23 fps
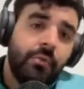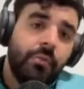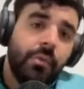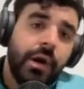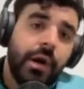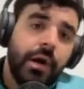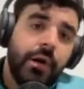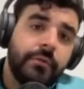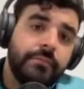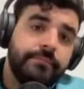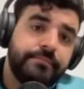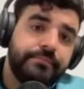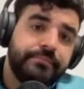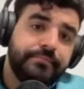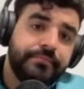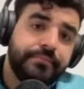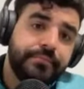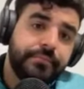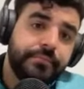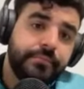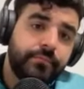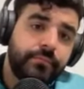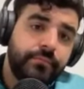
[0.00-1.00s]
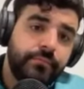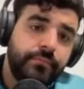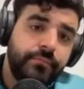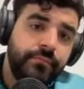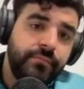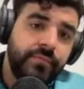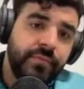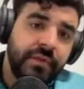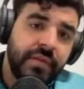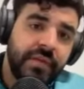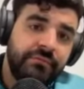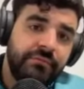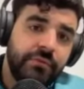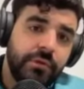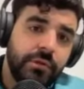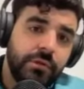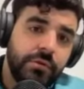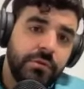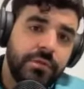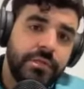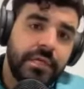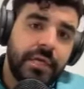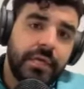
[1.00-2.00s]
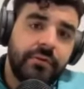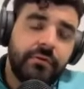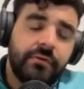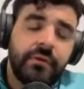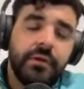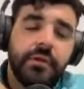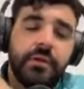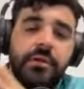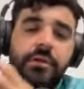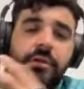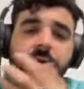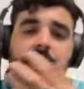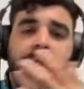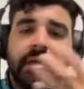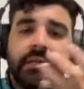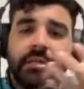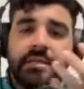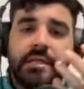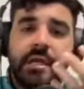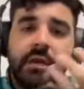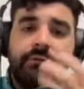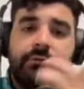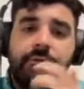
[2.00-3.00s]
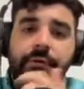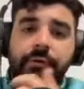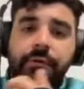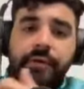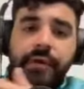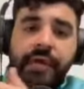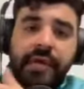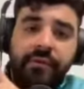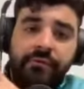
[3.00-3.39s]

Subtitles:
Well, if you lose it, you're going to suffer.